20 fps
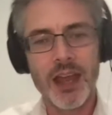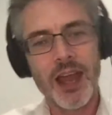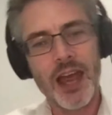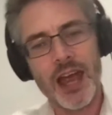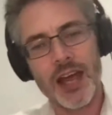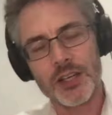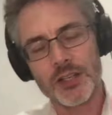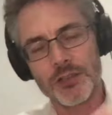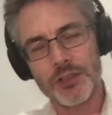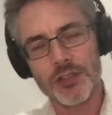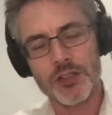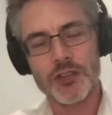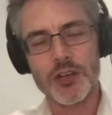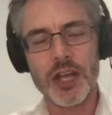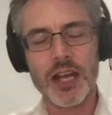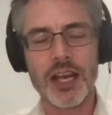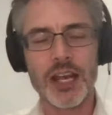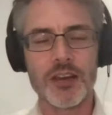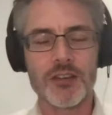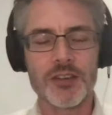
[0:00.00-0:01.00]
out of
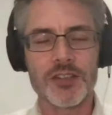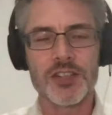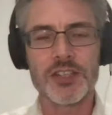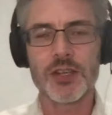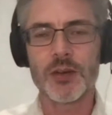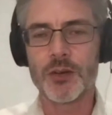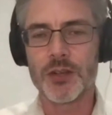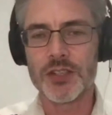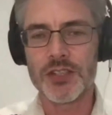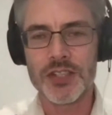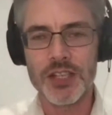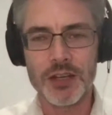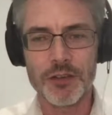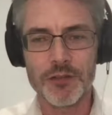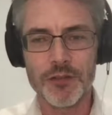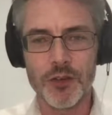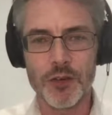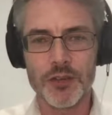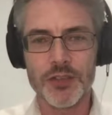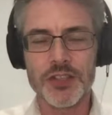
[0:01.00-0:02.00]
Australia, and so on and so forth.